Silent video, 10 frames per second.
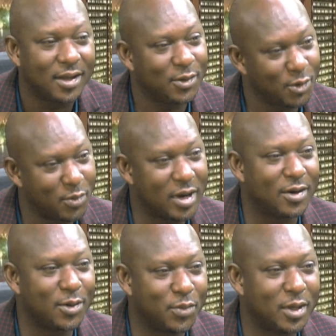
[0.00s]
you might
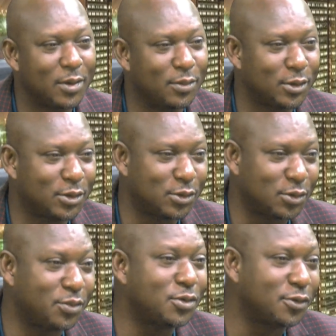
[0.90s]
not be able to
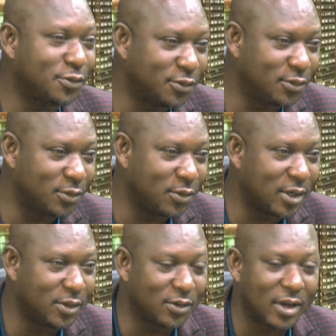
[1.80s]
prove
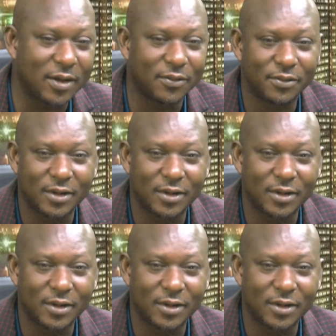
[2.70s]
what you have